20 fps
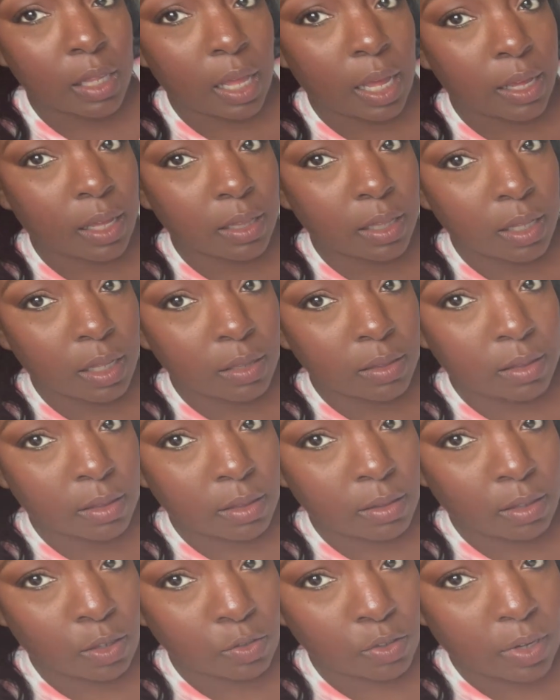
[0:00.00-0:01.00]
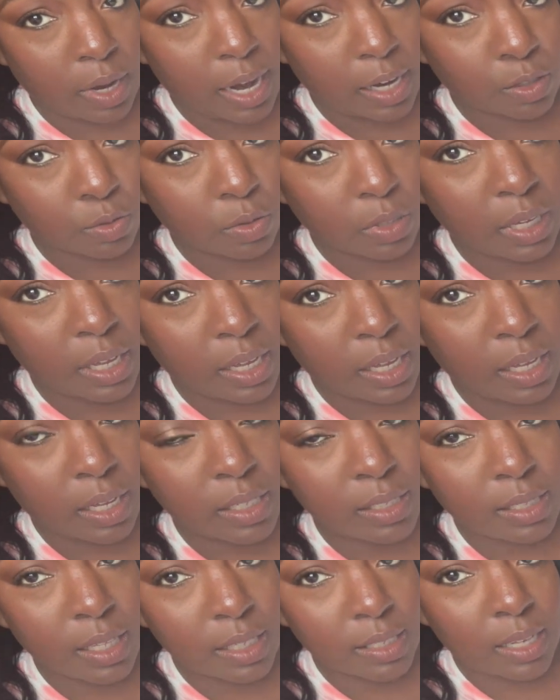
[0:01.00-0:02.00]
Like those are actual
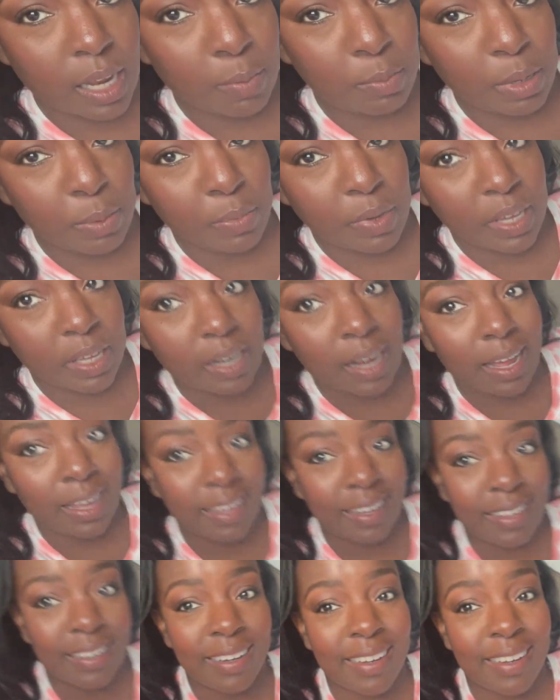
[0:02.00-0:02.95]
leggings. That's not me being naked.